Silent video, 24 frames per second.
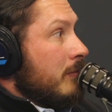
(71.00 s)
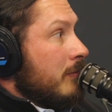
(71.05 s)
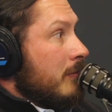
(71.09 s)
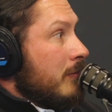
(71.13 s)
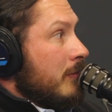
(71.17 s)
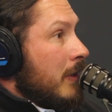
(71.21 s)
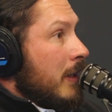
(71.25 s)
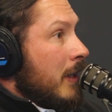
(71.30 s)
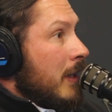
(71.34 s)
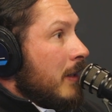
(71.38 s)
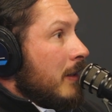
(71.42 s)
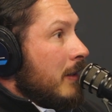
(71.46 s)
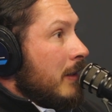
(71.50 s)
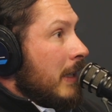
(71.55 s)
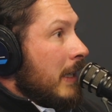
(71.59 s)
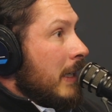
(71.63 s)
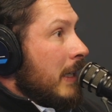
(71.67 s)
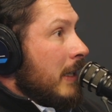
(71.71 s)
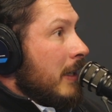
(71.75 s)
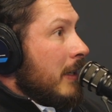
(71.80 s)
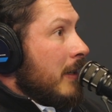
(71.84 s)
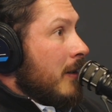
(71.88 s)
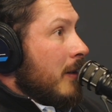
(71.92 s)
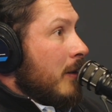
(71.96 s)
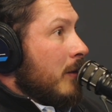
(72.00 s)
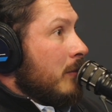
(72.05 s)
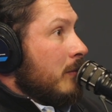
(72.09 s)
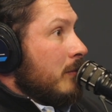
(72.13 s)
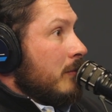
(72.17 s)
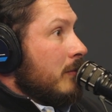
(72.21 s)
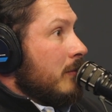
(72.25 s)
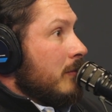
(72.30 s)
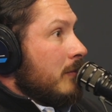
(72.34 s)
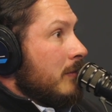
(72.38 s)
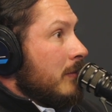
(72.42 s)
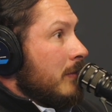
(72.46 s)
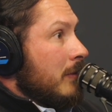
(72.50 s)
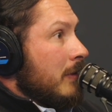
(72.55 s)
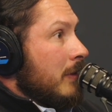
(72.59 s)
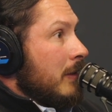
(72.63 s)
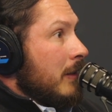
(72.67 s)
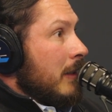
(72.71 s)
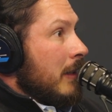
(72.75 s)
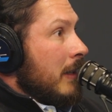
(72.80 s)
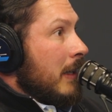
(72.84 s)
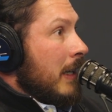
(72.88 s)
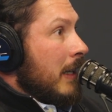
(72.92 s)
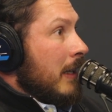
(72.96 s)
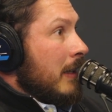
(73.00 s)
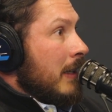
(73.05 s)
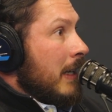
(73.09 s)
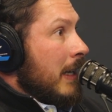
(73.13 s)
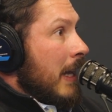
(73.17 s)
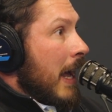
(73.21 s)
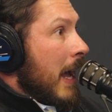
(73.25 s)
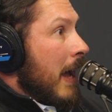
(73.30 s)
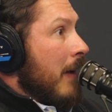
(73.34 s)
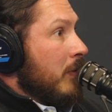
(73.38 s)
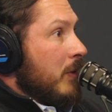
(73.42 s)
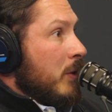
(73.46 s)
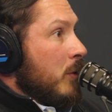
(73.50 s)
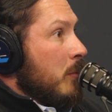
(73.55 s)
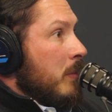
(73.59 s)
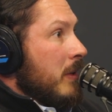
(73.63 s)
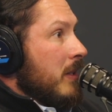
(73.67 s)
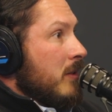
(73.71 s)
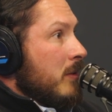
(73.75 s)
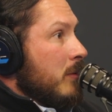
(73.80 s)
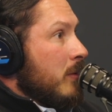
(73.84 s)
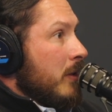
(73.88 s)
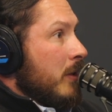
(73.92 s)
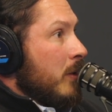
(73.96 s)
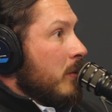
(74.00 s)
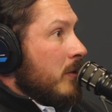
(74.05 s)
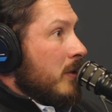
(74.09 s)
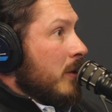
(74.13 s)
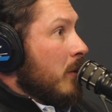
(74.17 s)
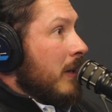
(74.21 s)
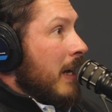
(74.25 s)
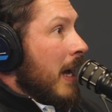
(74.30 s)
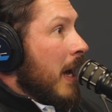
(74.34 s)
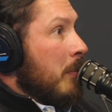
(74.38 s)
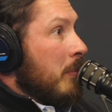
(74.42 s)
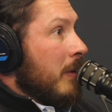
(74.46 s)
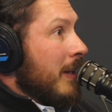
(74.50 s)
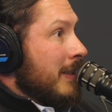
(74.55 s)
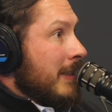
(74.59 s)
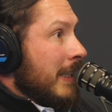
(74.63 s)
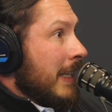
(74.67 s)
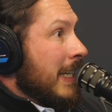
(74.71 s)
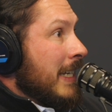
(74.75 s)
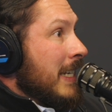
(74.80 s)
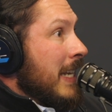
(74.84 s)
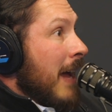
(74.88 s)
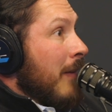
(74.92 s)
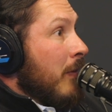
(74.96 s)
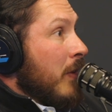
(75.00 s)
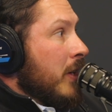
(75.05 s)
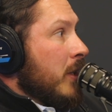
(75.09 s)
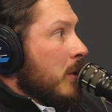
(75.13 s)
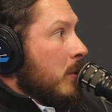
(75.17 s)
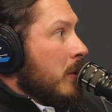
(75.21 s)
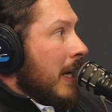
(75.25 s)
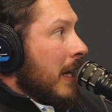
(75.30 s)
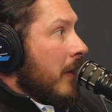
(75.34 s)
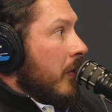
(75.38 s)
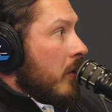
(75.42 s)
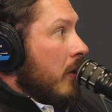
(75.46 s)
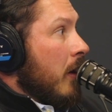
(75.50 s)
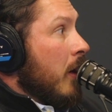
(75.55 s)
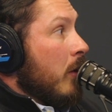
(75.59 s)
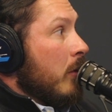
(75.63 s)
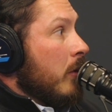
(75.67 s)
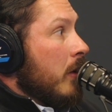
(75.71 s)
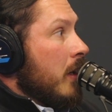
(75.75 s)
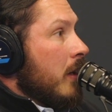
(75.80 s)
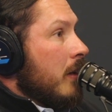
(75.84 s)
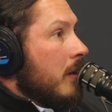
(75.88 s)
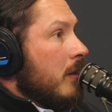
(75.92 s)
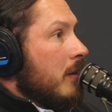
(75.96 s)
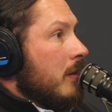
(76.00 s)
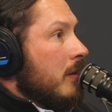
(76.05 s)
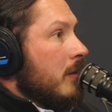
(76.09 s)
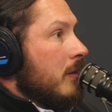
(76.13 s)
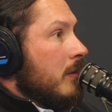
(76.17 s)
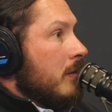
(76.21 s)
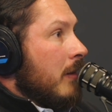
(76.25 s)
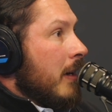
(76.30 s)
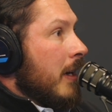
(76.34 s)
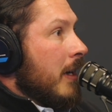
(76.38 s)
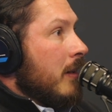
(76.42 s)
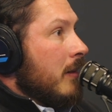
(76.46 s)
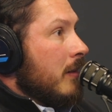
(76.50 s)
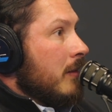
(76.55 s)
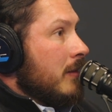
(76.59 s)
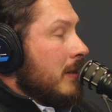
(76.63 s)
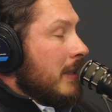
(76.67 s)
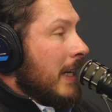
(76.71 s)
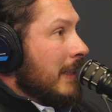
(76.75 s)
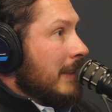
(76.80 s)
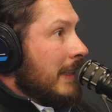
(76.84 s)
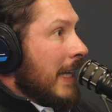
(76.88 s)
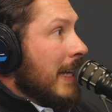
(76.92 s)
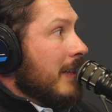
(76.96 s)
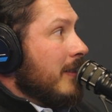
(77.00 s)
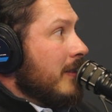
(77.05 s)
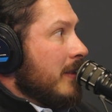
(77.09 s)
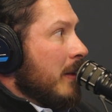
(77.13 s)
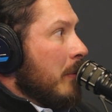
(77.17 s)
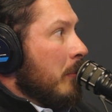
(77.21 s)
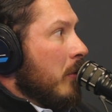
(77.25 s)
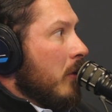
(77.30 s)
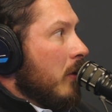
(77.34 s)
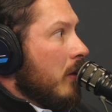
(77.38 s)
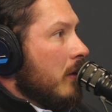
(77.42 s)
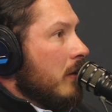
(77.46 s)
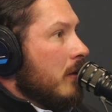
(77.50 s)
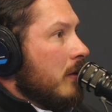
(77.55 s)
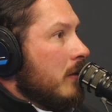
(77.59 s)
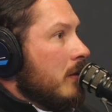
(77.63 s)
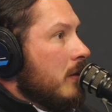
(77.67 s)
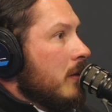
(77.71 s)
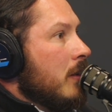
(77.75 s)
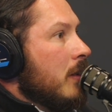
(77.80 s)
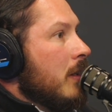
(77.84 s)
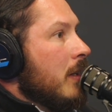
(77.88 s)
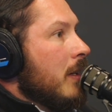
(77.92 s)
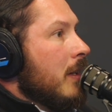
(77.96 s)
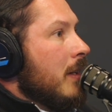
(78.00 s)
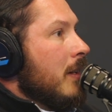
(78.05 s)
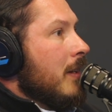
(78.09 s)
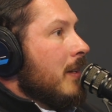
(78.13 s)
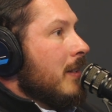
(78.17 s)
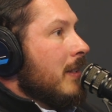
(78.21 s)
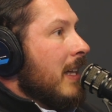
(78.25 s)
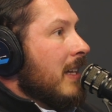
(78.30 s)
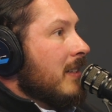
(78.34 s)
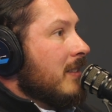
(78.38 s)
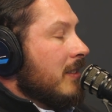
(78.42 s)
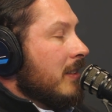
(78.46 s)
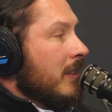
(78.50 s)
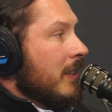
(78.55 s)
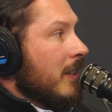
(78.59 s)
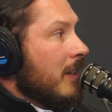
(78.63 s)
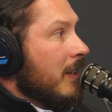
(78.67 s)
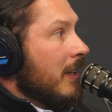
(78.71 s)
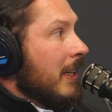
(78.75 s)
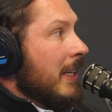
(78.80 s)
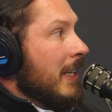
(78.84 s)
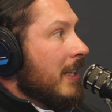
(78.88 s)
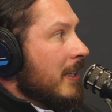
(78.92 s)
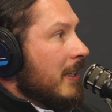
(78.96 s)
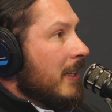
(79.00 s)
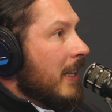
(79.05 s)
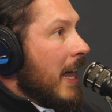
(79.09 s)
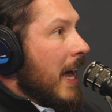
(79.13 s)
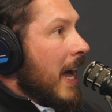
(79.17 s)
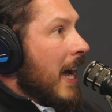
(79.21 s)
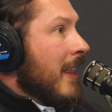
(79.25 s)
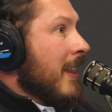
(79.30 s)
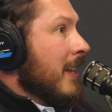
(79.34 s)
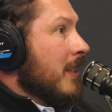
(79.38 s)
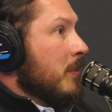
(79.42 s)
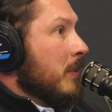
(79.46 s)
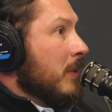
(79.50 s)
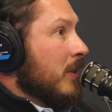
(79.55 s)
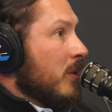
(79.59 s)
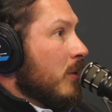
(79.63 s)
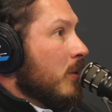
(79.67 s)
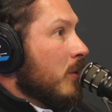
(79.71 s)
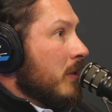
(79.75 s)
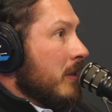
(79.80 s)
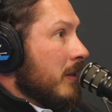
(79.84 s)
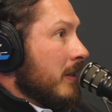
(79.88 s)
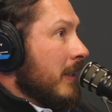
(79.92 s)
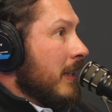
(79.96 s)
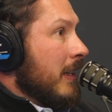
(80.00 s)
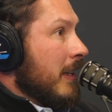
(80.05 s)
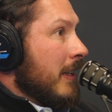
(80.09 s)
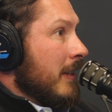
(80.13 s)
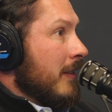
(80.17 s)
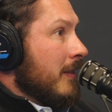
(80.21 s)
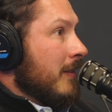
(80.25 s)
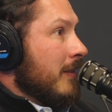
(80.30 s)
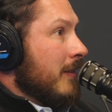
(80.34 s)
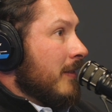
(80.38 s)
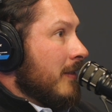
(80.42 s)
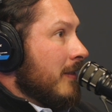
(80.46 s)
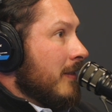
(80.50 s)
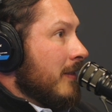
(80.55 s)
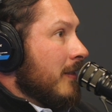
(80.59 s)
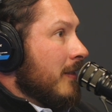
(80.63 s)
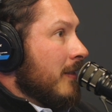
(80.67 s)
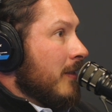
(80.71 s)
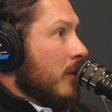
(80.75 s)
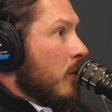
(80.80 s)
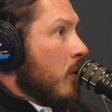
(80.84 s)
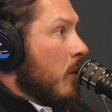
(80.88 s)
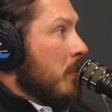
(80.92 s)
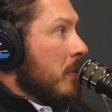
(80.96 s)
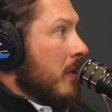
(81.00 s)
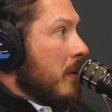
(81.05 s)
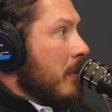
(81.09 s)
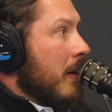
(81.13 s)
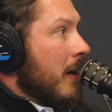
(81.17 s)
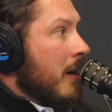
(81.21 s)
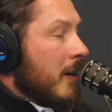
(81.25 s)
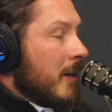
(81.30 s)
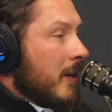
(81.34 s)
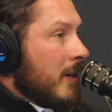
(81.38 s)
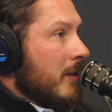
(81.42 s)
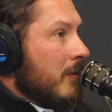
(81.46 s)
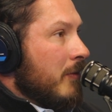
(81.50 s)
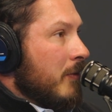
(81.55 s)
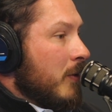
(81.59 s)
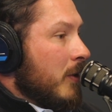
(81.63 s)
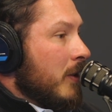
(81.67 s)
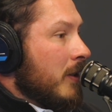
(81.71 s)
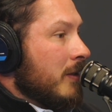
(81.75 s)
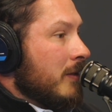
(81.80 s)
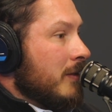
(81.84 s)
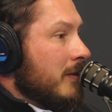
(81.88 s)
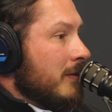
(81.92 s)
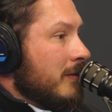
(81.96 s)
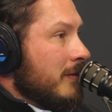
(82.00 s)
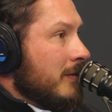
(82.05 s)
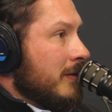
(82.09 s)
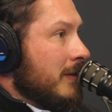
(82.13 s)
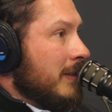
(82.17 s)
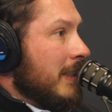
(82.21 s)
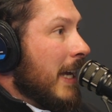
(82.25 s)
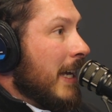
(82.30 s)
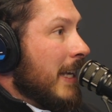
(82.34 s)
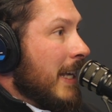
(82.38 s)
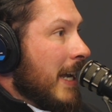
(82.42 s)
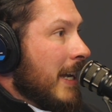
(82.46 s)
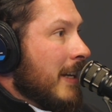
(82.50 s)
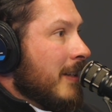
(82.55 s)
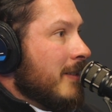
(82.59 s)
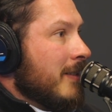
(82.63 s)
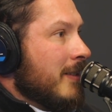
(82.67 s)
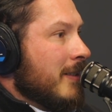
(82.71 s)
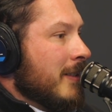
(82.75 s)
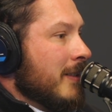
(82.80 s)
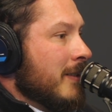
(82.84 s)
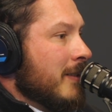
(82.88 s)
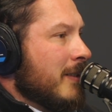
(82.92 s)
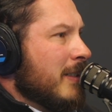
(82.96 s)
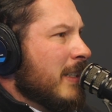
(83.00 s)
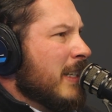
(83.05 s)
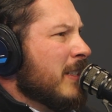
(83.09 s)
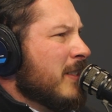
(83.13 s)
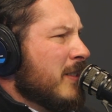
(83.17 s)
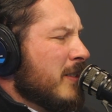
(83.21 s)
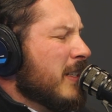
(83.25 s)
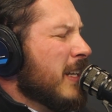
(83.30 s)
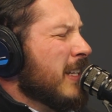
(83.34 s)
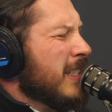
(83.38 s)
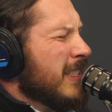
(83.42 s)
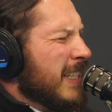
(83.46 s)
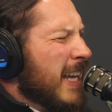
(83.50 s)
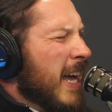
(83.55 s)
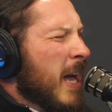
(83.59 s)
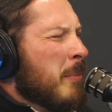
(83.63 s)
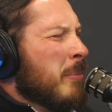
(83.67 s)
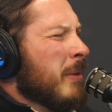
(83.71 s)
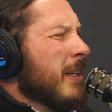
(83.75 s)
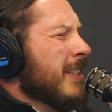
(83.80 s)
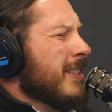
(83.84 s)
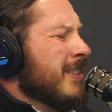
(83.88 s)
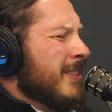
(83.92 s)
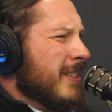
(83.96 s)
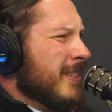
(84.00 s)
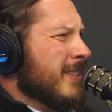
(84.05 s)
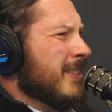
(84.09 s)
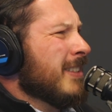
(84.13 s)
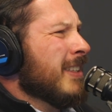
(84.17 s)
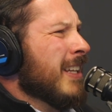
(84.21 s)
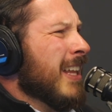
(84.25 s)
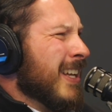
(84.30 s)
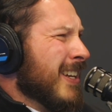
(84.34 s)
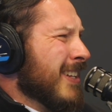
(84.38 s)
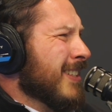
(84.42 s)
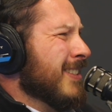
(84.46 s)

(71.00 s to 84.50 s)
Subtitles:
They have to do business with you. It's so complex they can never do it on their own, right? It's not that simple. That's literally the lie that's been told in corporate America for decades. Is it's complex. Just let us.